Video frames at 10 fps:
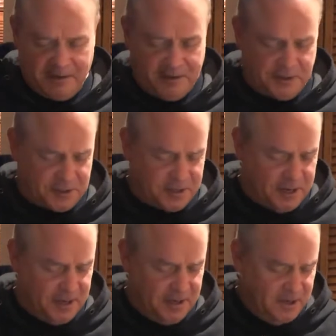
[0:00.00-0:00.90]
this
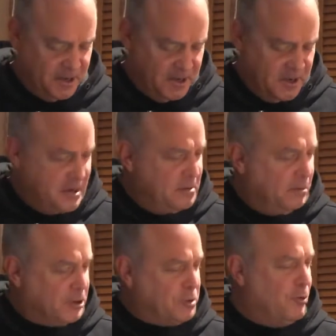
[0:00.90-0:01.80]

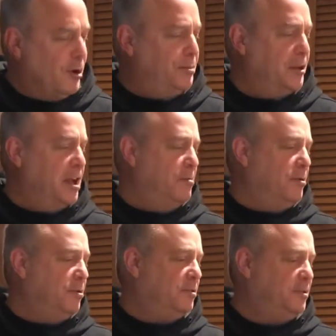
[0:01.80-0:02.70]
much more
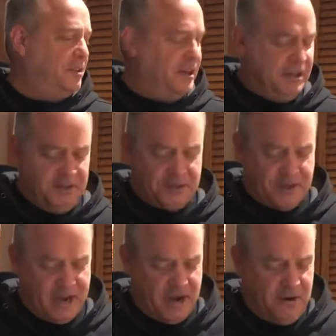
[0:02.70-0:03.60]
playable than it is
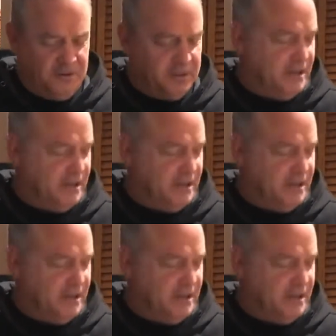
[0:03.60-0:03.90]
now.